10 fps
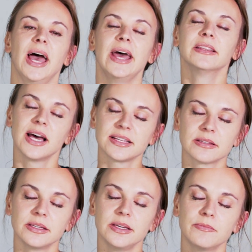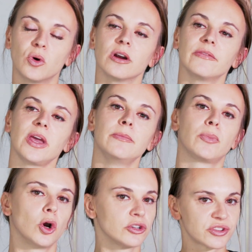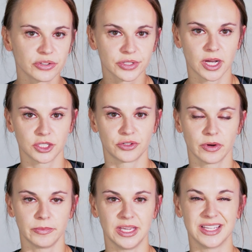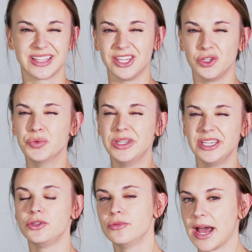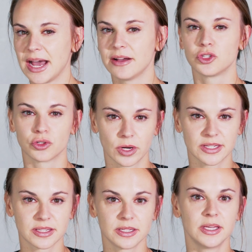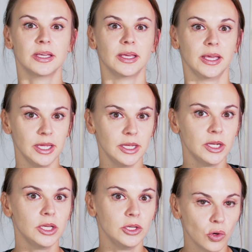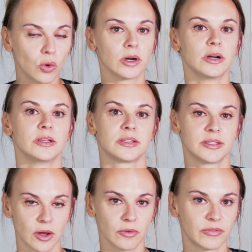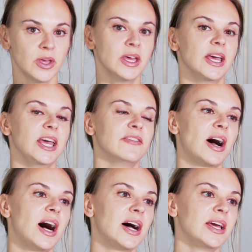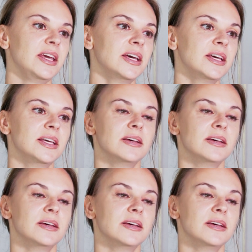And lastly, more of a personal touch for me is that you need to have trust in yourself. If I